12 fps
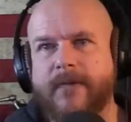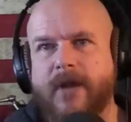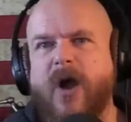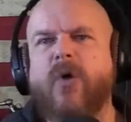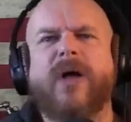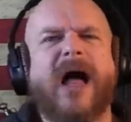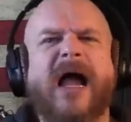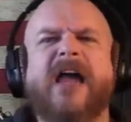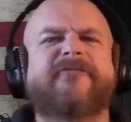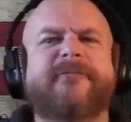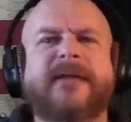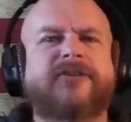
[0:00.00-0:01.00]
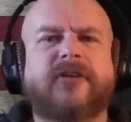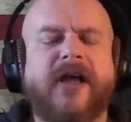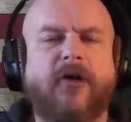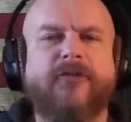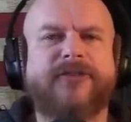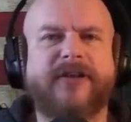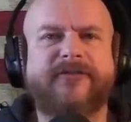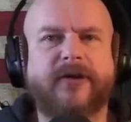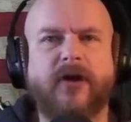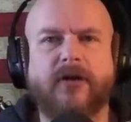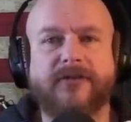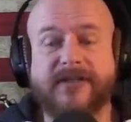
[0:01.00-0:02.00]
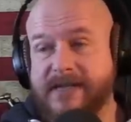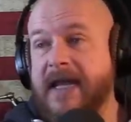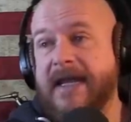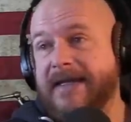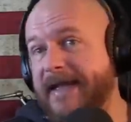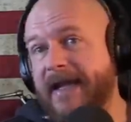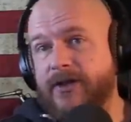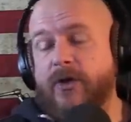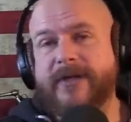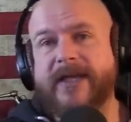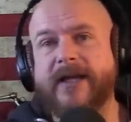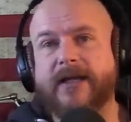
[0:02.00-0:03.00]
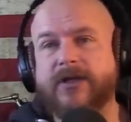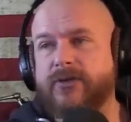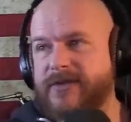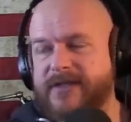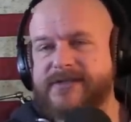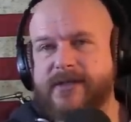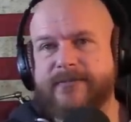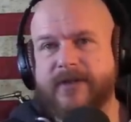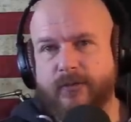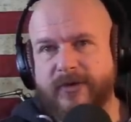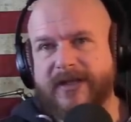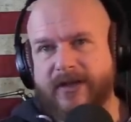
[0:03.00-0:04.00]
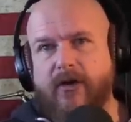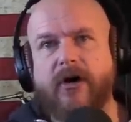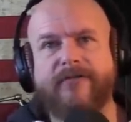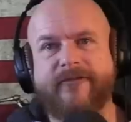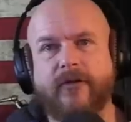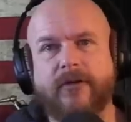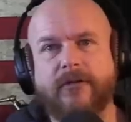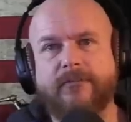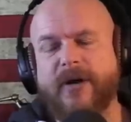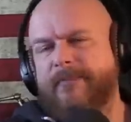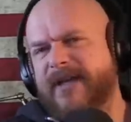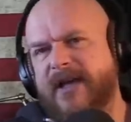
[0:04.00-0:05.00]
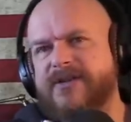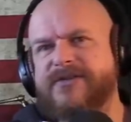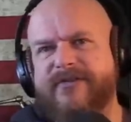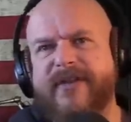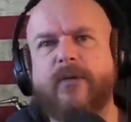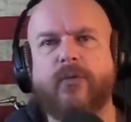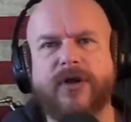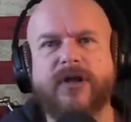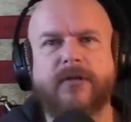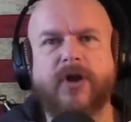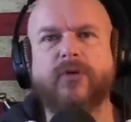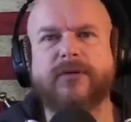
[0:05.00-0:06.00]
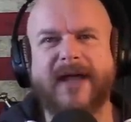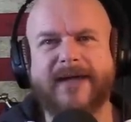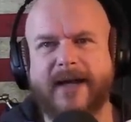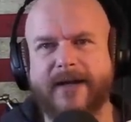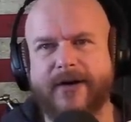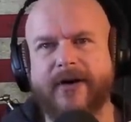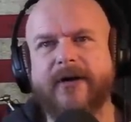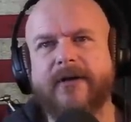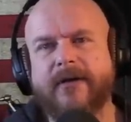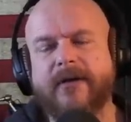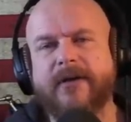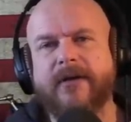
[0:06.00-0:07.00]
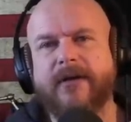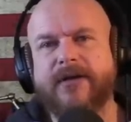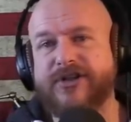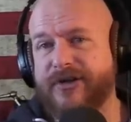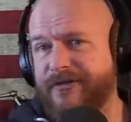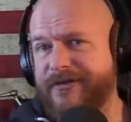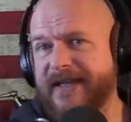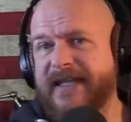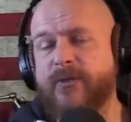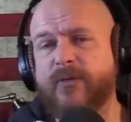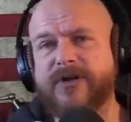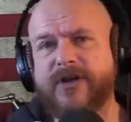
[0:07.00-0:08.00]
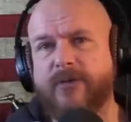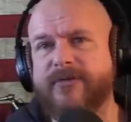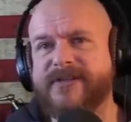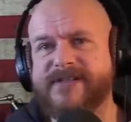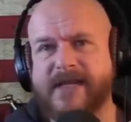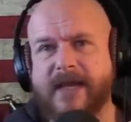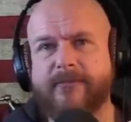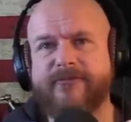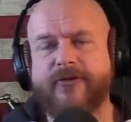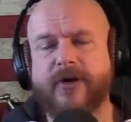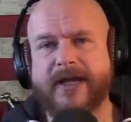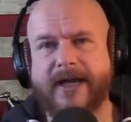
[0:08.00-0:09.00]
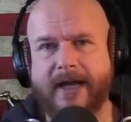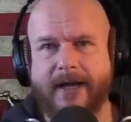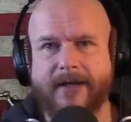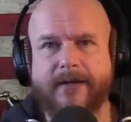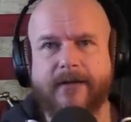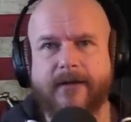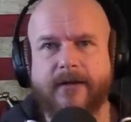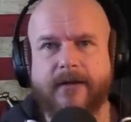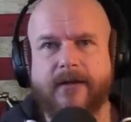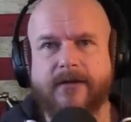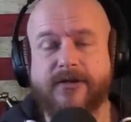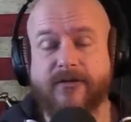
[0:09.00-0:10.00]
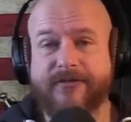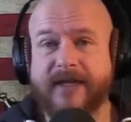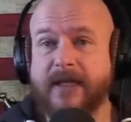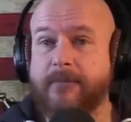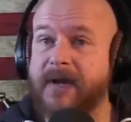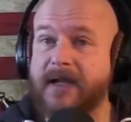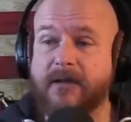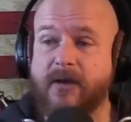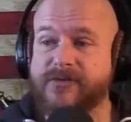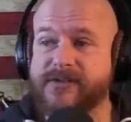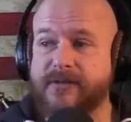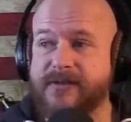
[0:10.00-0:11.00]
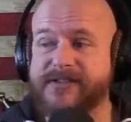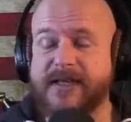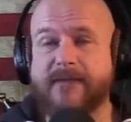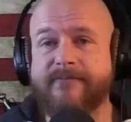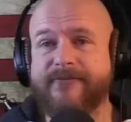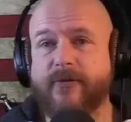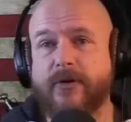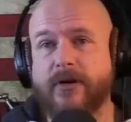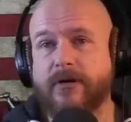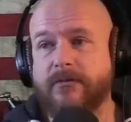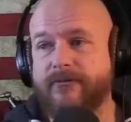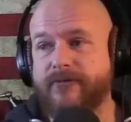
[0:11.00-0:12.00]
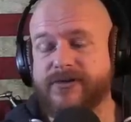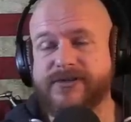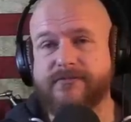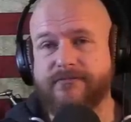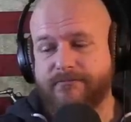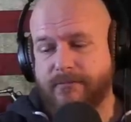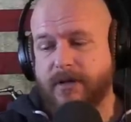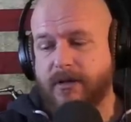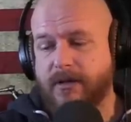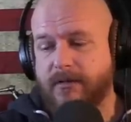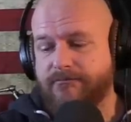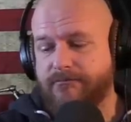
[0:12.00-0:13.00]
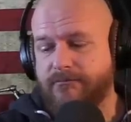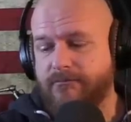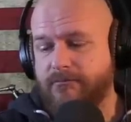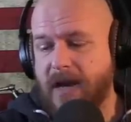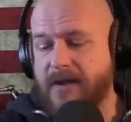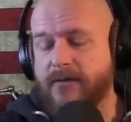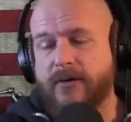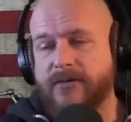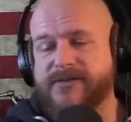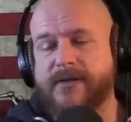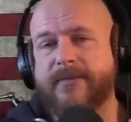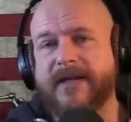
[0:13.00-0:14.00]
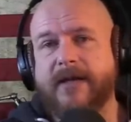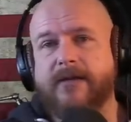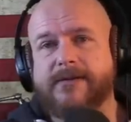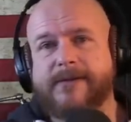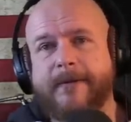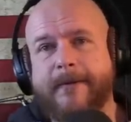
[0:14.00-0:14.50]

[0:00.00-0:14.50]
Oh, well, I have mental health difficulties. Yeah, no kidding. You did something really awful. But because of that, we're going to go light on her. Do you think it would go the same for a guy? Do you think it might go the same for for uh, I don't know somebody else?